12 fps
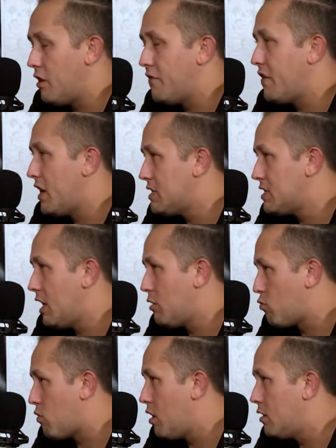how fast they can
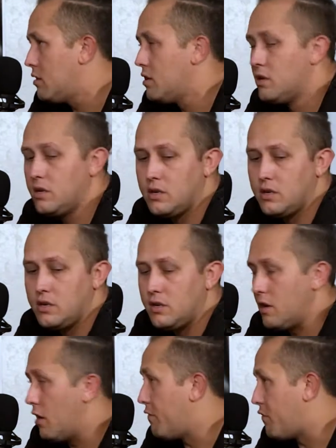run,
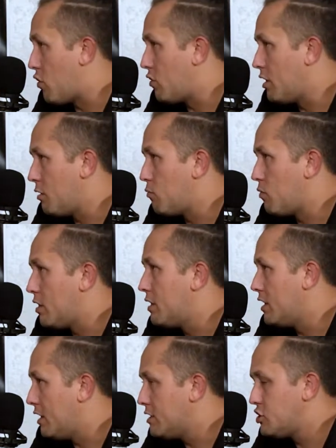how far they can run
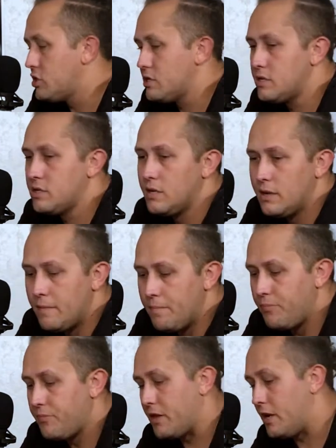in inches.
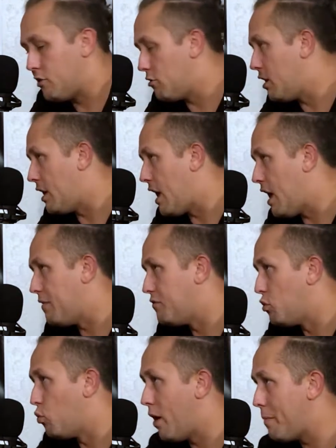Then you're gonna have the
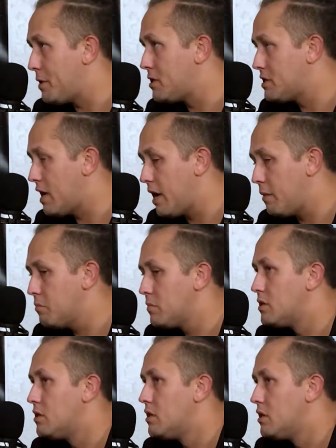weapon type,
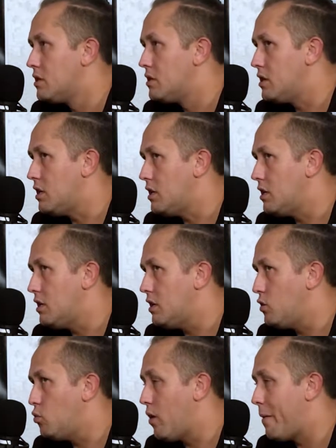
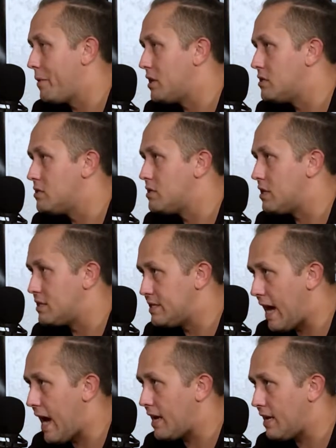the weapon's
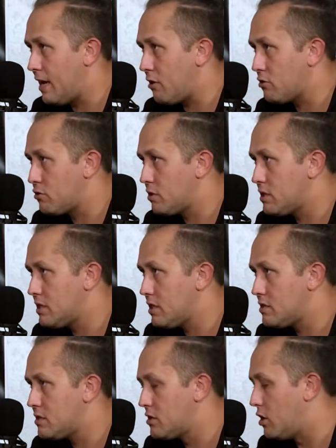attack
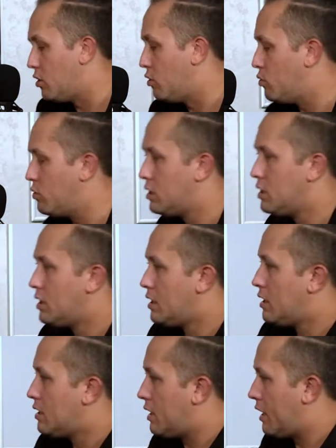characteristics. So,
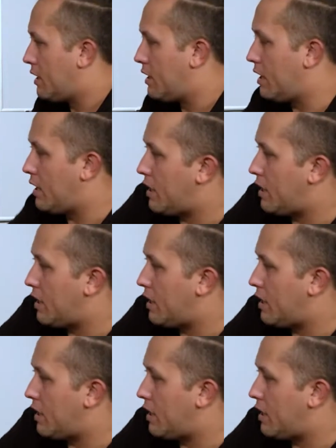like